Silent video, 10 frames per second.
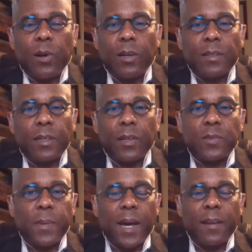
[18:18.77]
Loyal, you know,
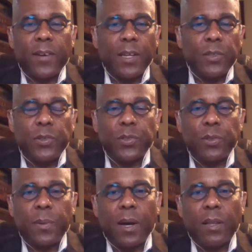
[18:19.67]
Spotify,
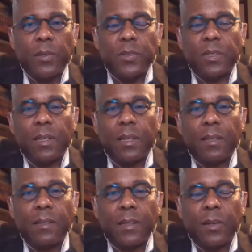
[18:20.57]
YouTube, all those,
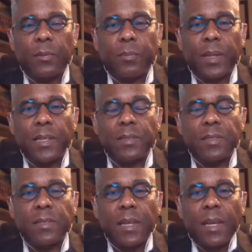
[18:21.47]
you know,
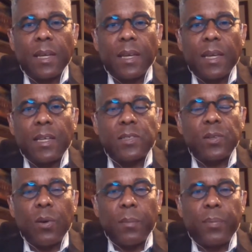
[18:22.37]
places. It's
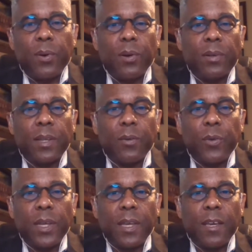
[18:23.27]
so important that
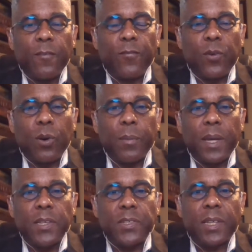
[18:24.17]
we inform,
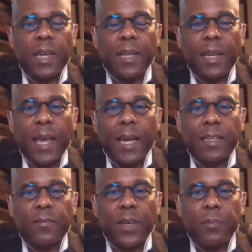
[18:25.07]
educate, and
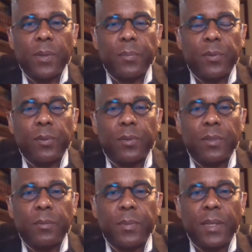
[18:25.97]
activate people
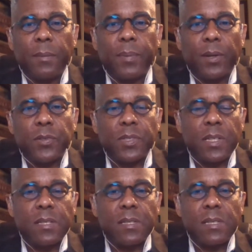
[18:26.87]
to be better
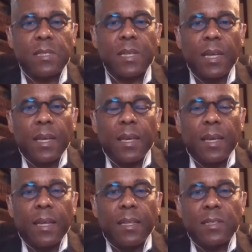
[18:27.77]
citizens
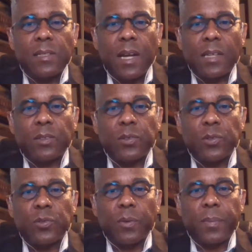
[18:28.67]
in this
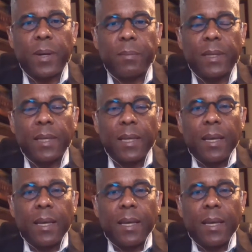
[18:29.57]
constitutional republic.